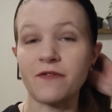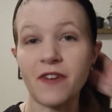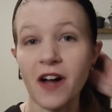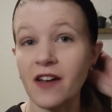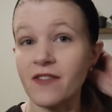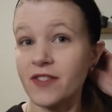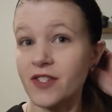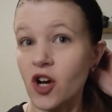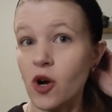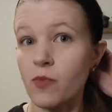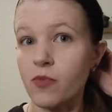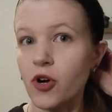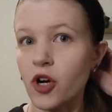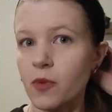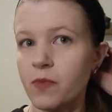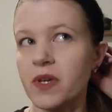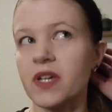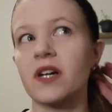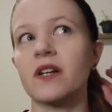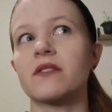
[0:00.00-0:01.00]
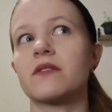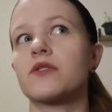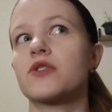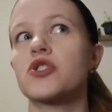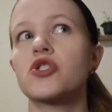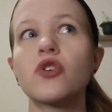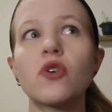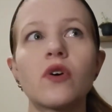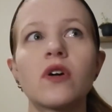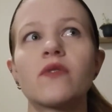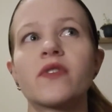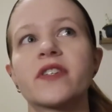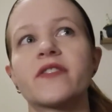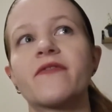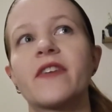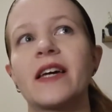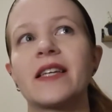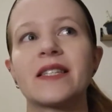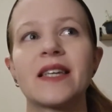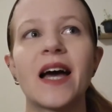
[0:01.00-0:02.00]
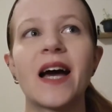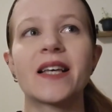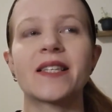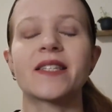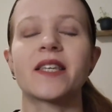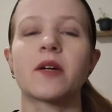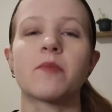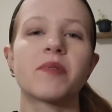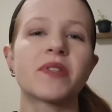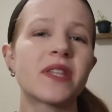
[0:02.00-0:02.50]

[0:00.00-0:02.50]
5-star book because the story was fantastic,